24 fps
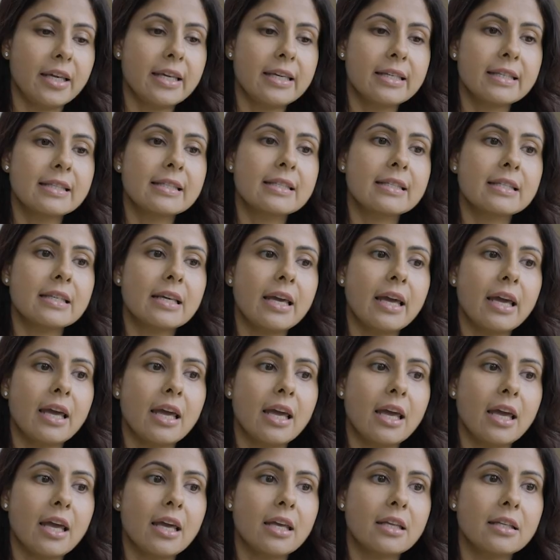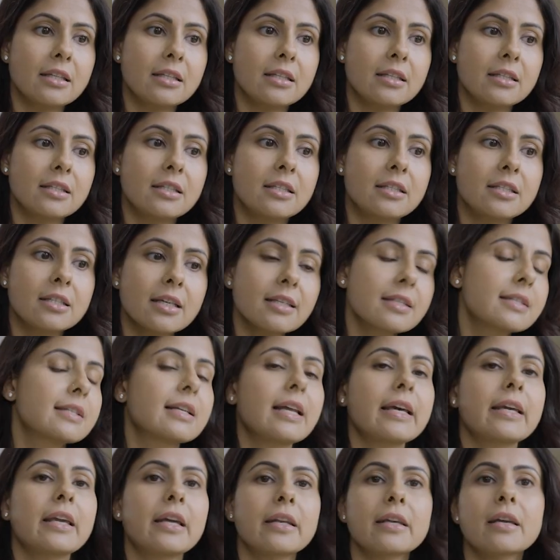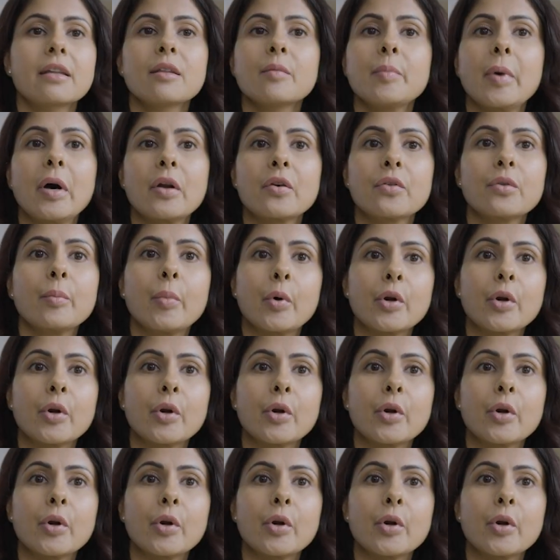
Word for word: is just like any other part of the